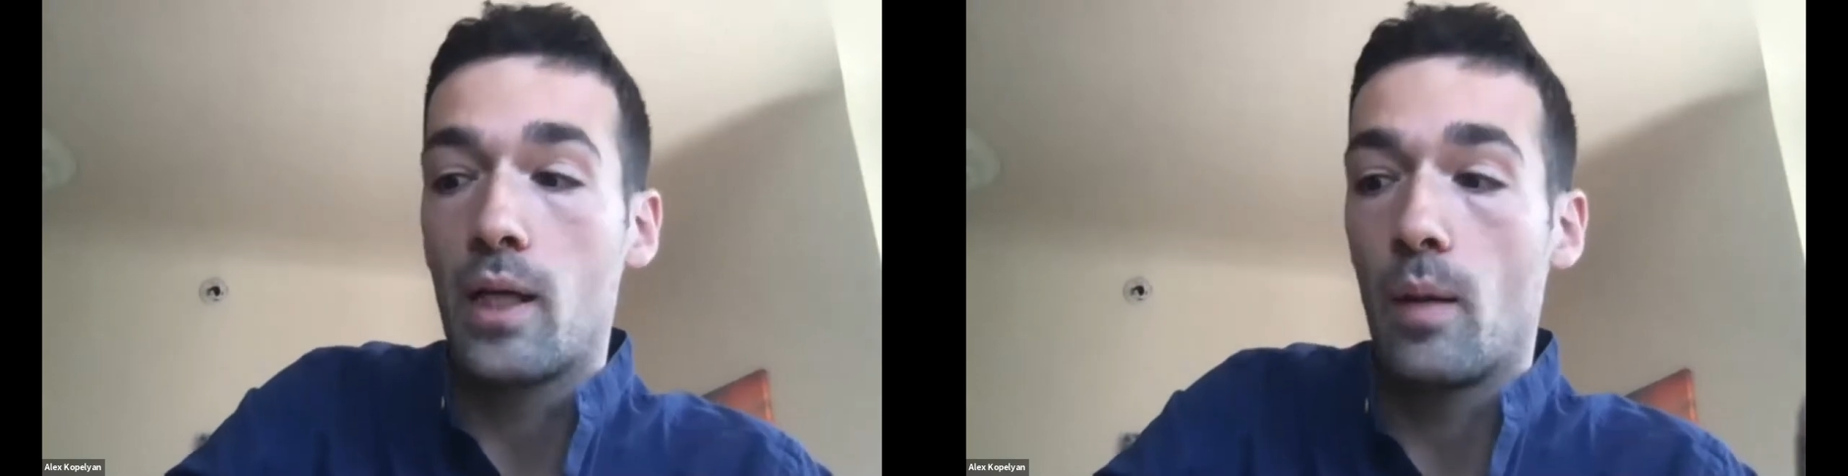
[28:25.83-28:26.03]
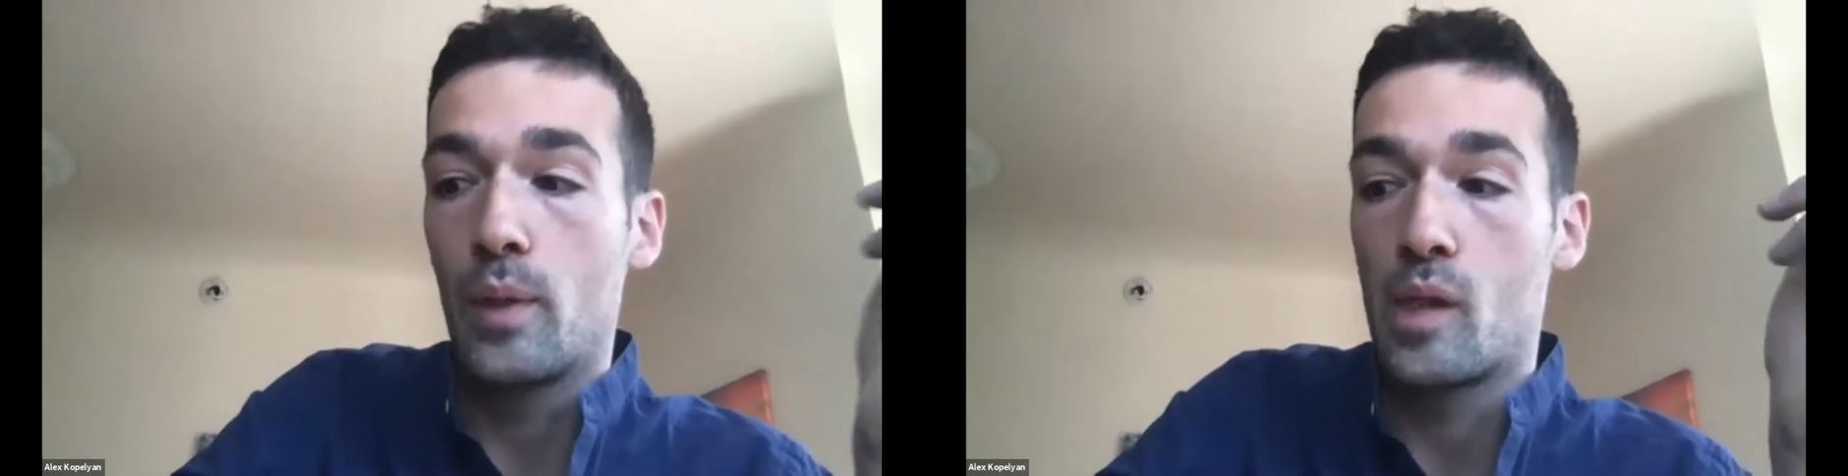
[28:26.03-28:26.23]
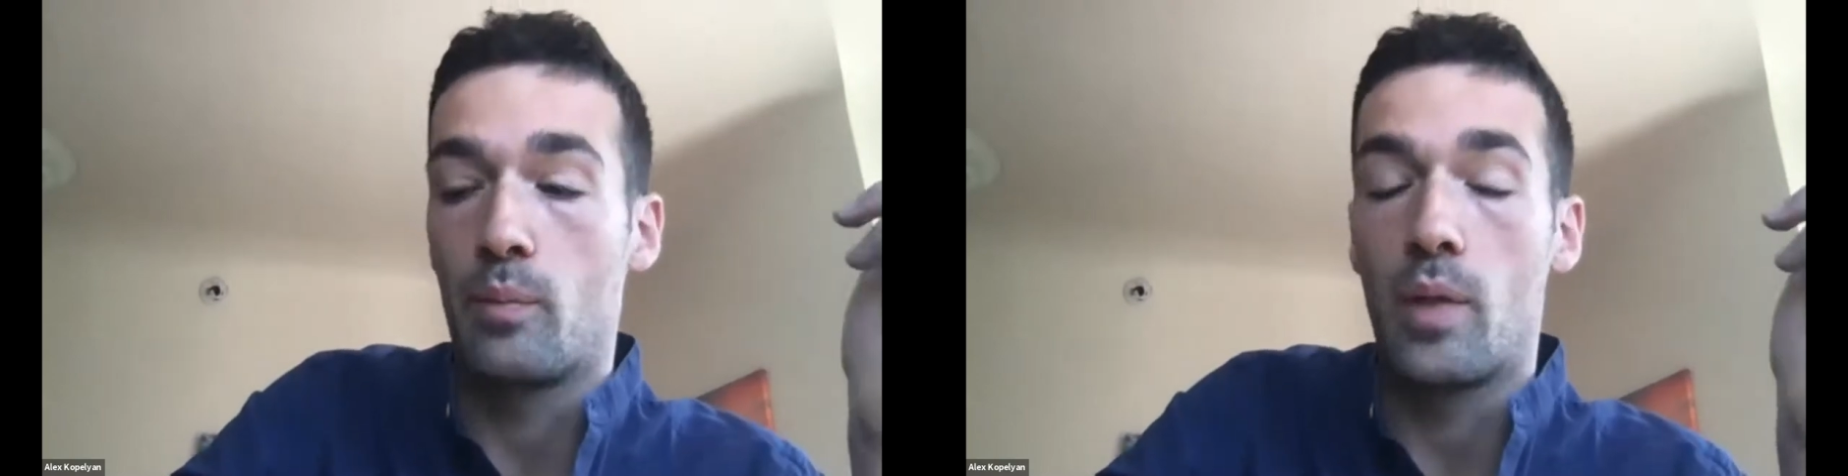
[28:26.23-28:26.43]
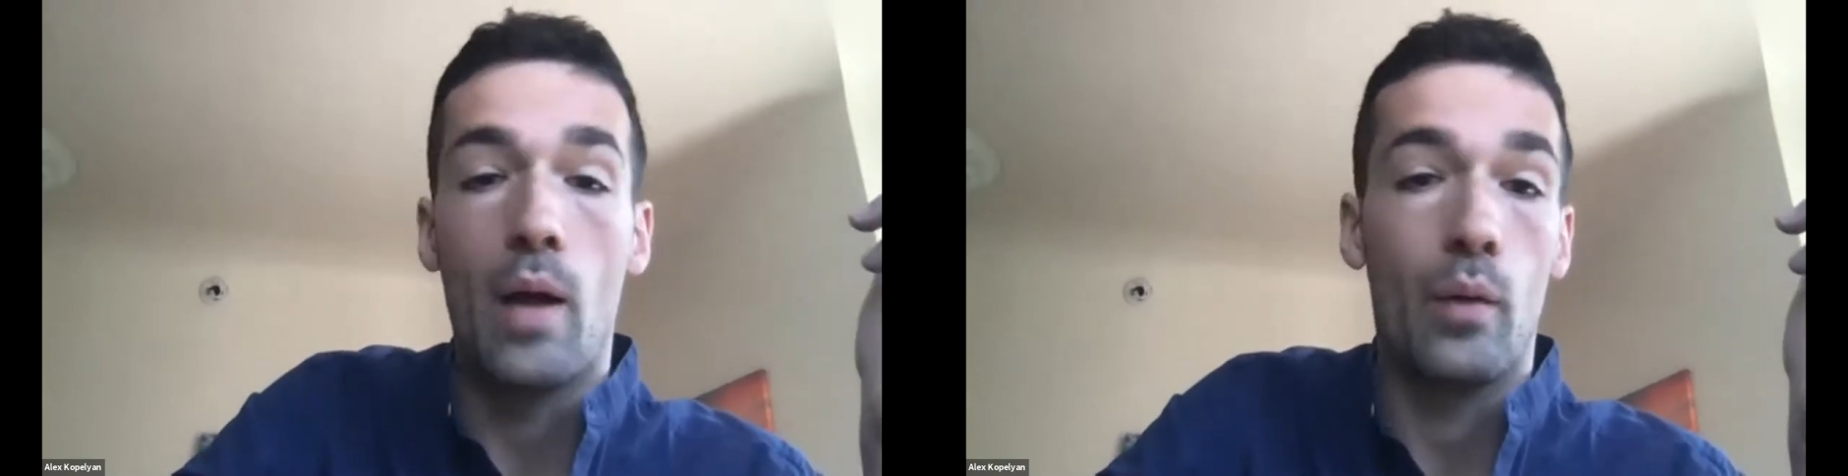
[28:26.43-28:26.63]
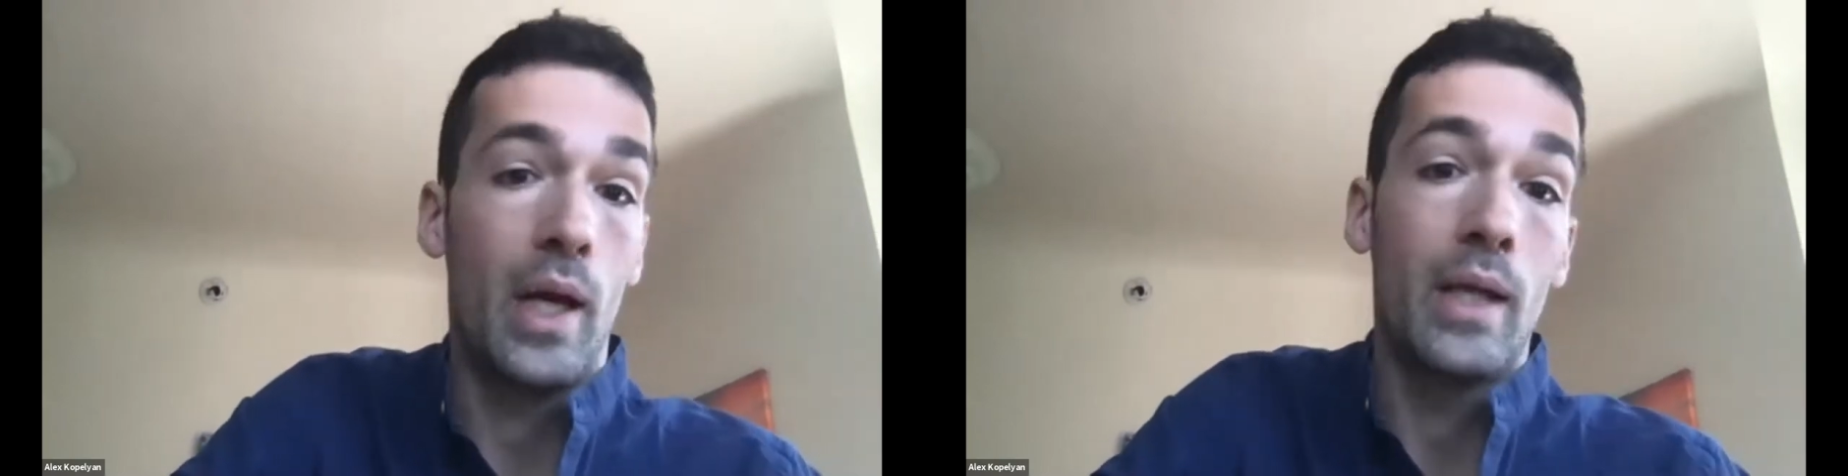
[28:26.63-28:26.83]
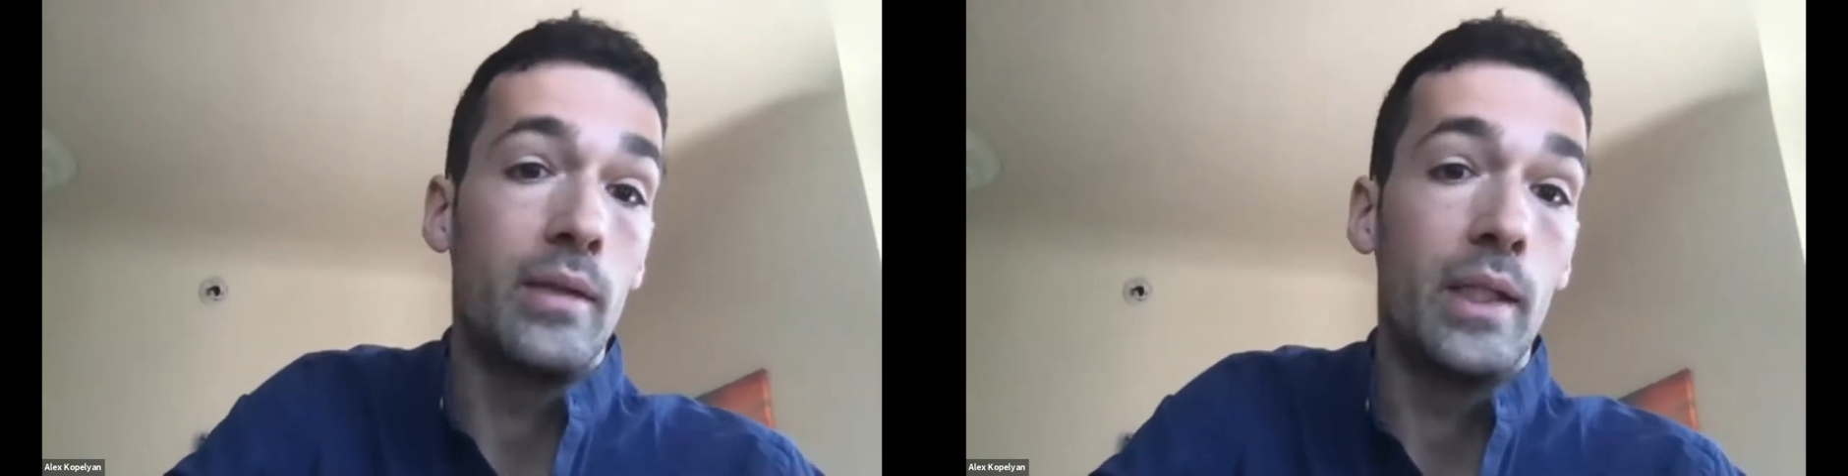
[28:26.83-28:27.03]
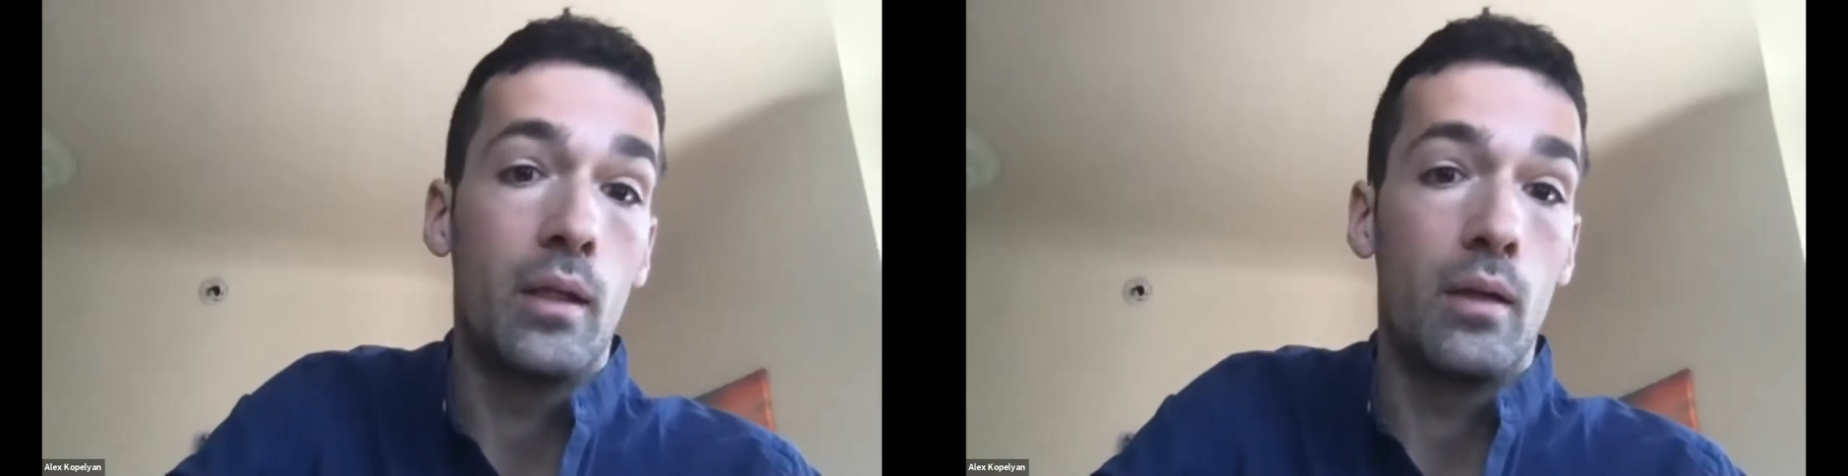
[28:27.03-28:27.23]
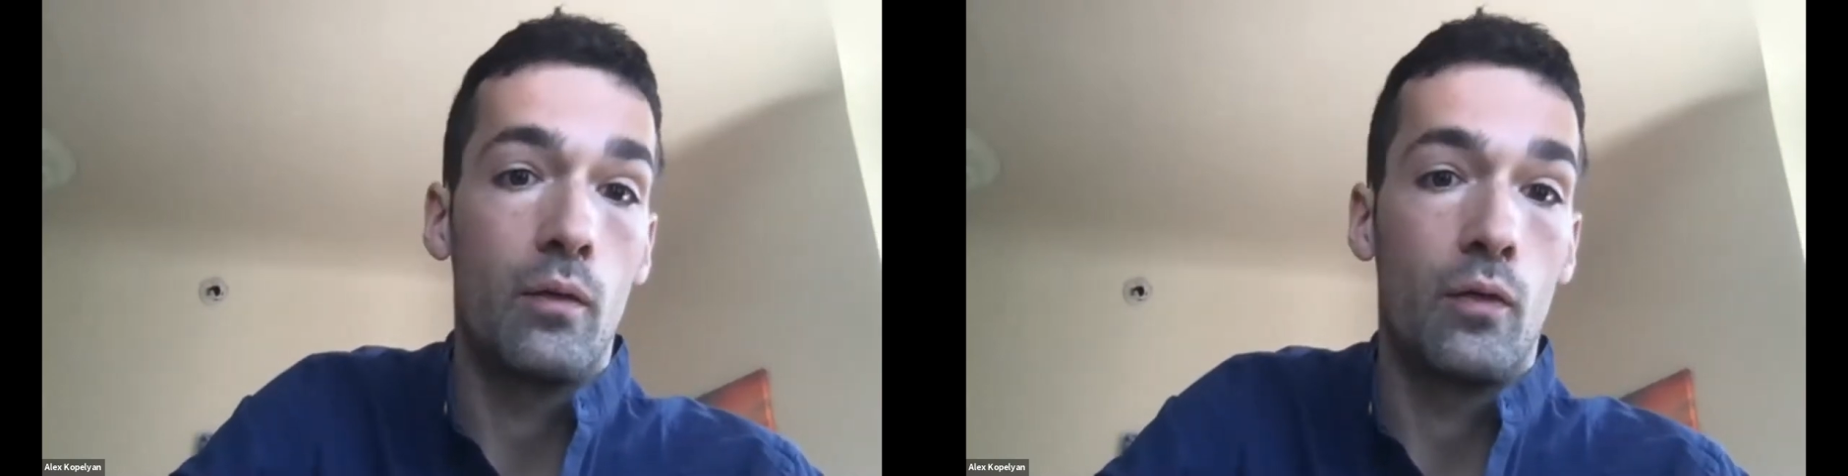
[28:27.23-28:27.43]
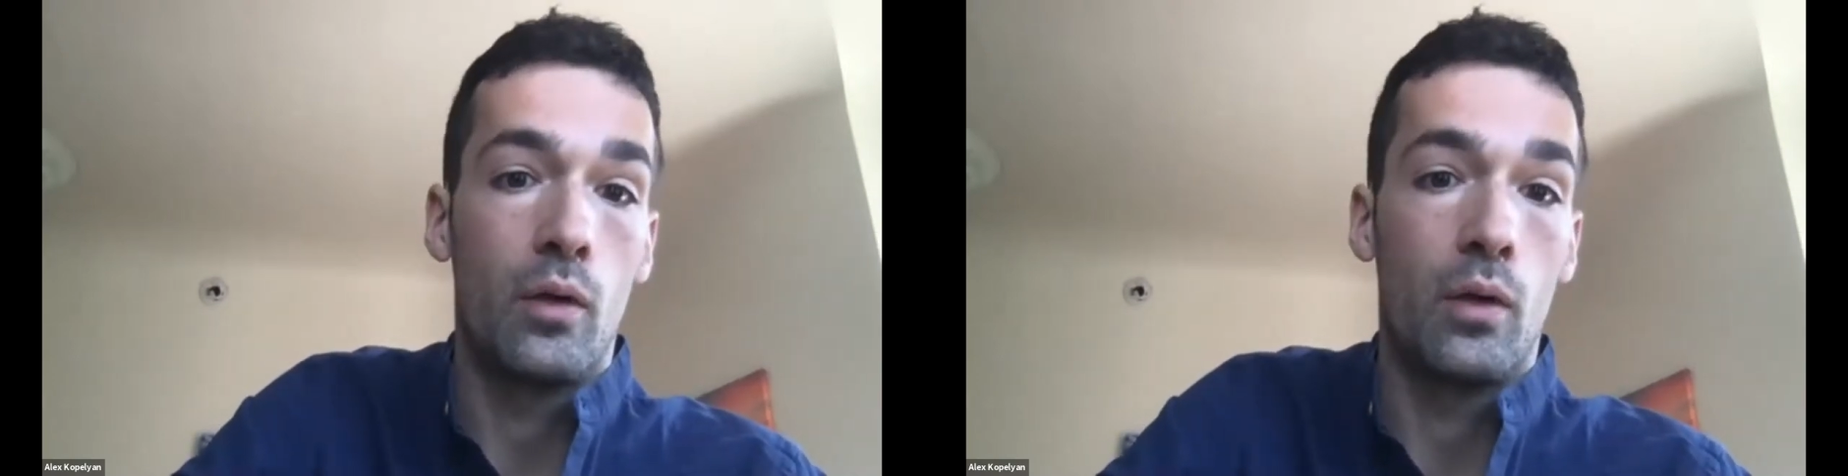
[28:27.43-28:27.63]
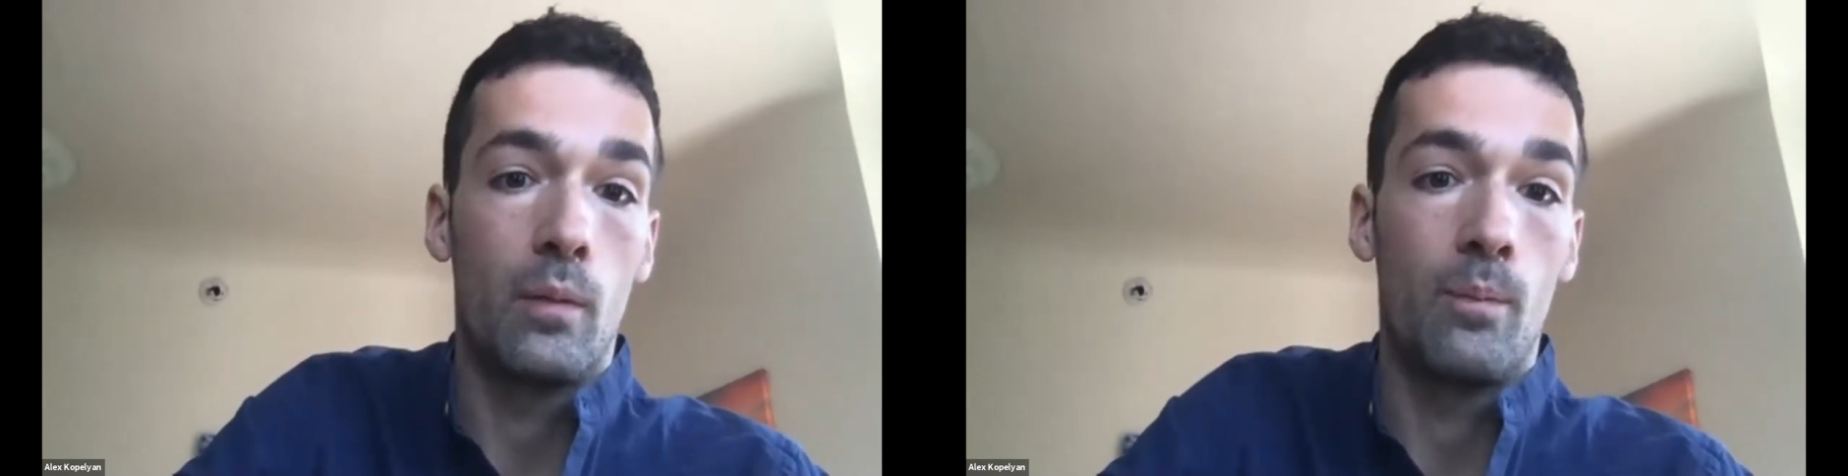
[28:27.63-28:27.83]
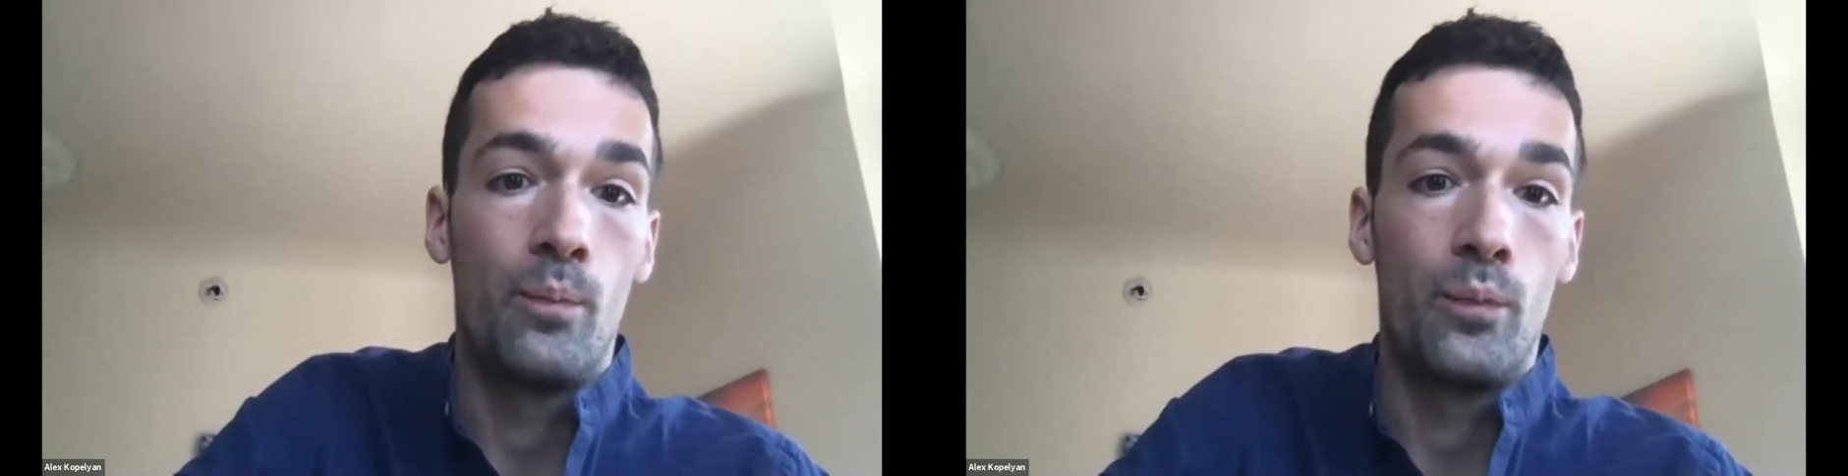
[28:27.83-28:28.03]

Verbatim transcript: companies apply with an idea for,